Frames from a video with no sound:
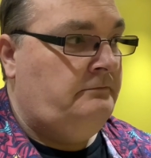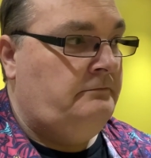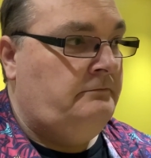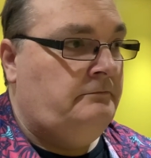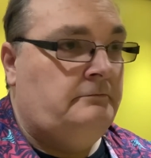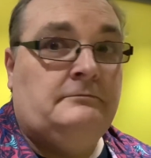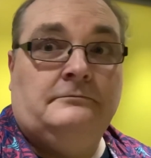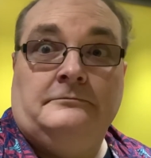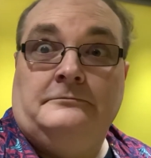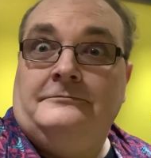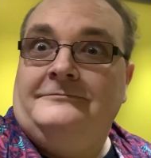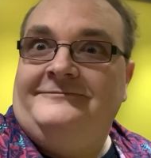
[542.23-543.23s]

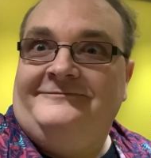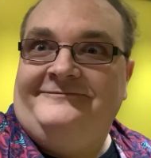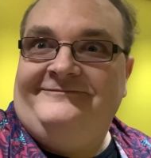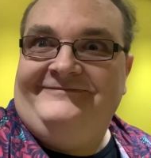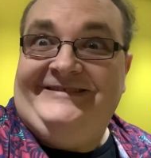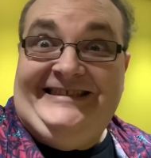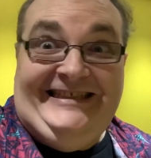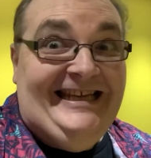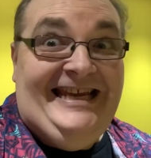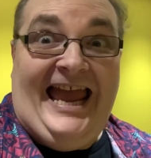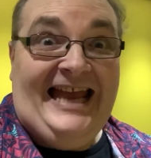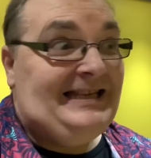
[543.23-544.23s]
down.
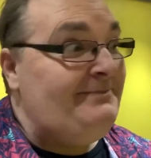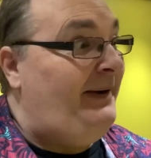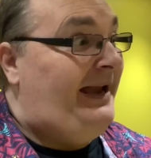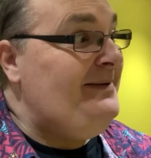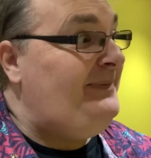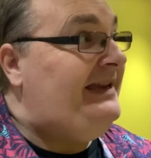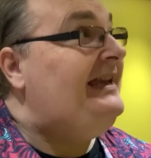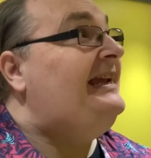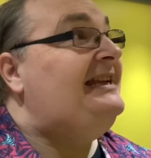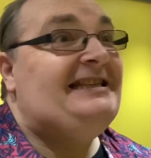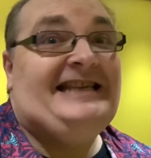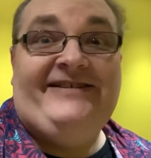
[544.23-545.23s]
Yes, baby,
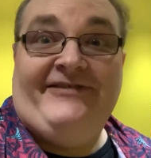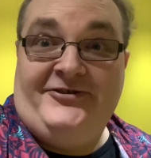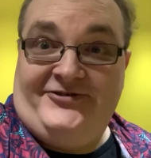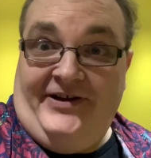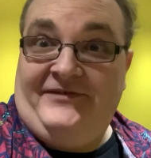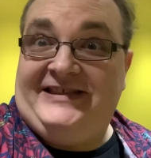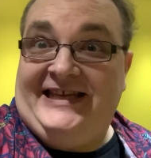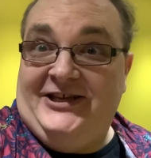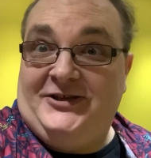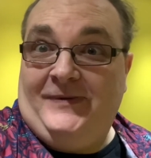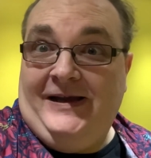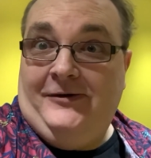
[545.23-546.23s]
in zero gravity
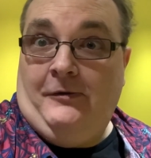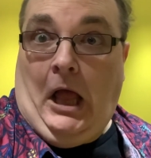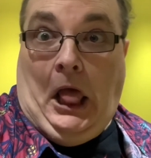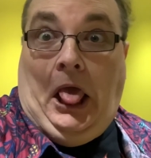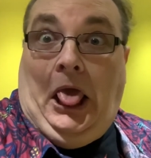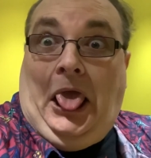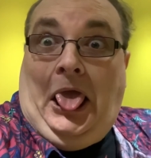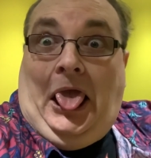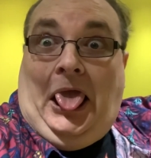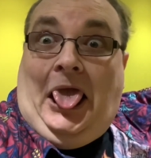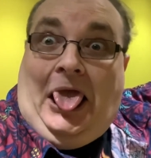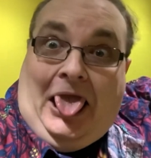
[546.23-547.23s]
as well.
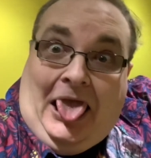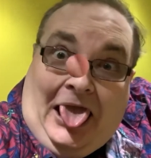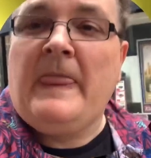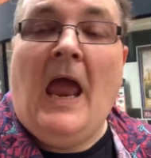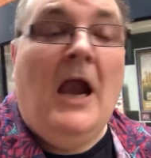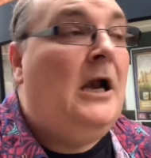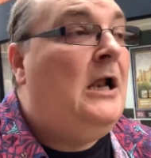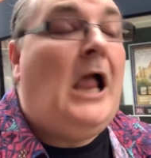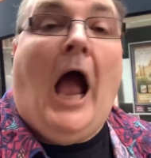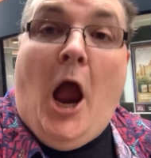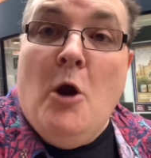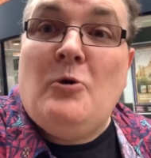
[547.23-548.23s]
Oh!
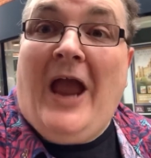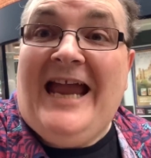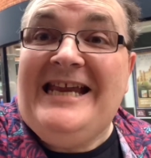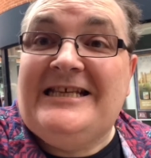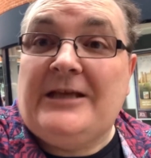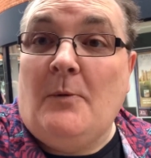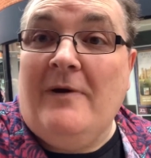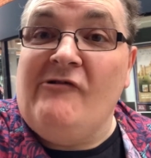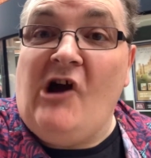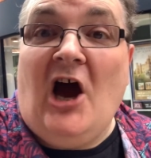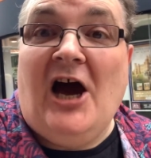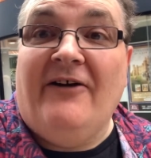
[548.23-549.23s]
Okay, so we are
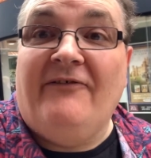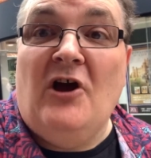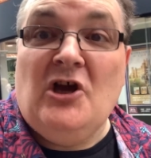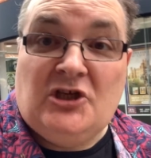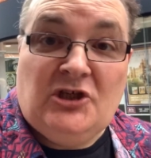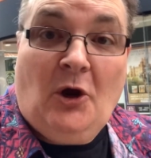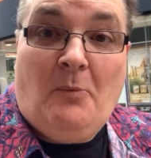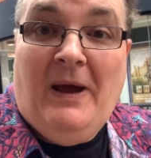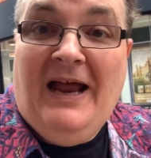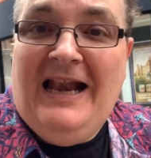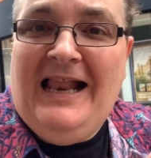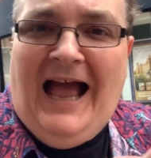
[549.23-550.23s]
at our first stop,
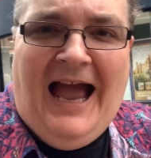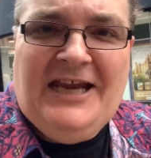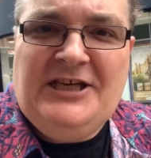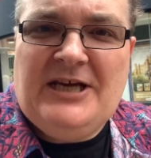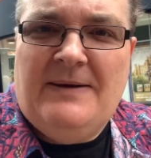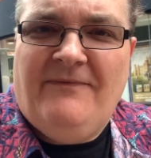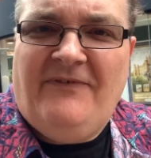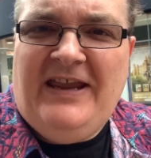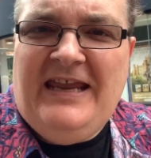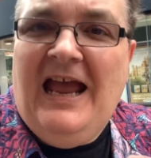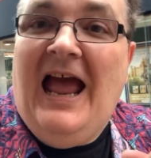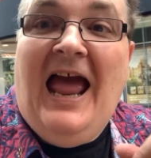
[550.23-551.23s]

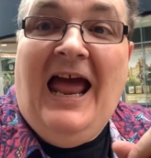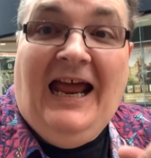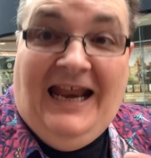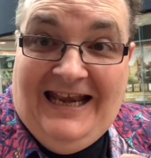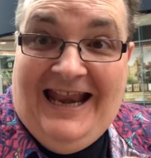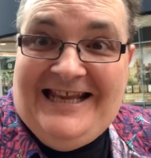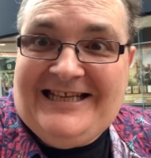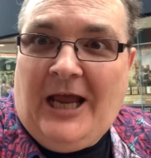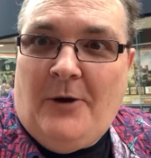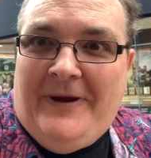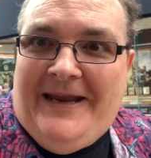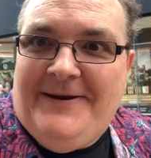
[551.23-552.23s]
HMV. Let's go
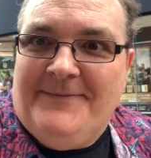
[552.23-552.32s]
in.